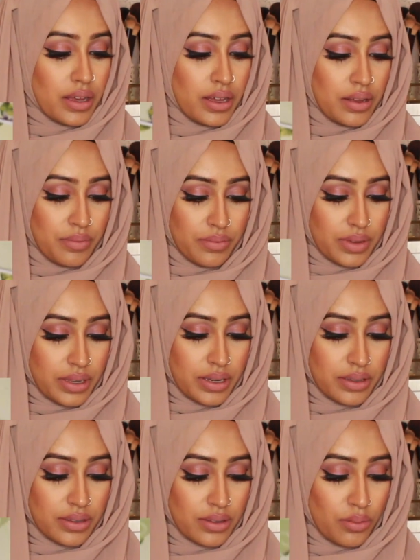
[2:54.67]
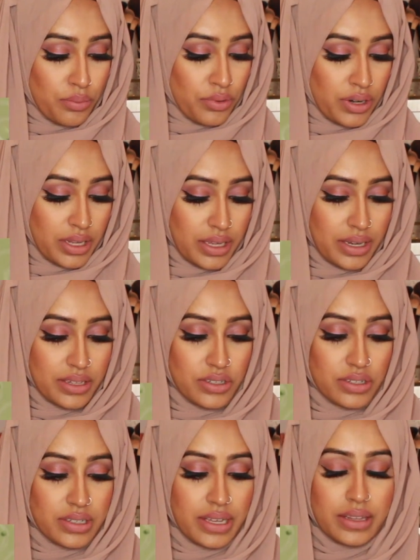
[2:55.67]
And it's so pretty, and it's
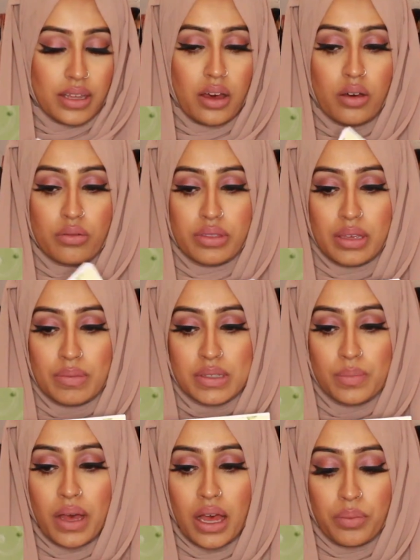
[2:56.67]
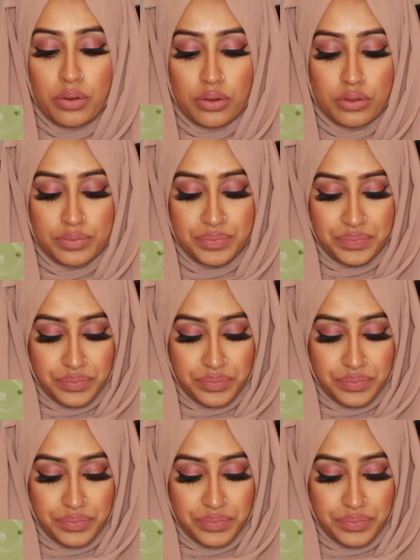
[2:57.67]
just like the whole theme is purple.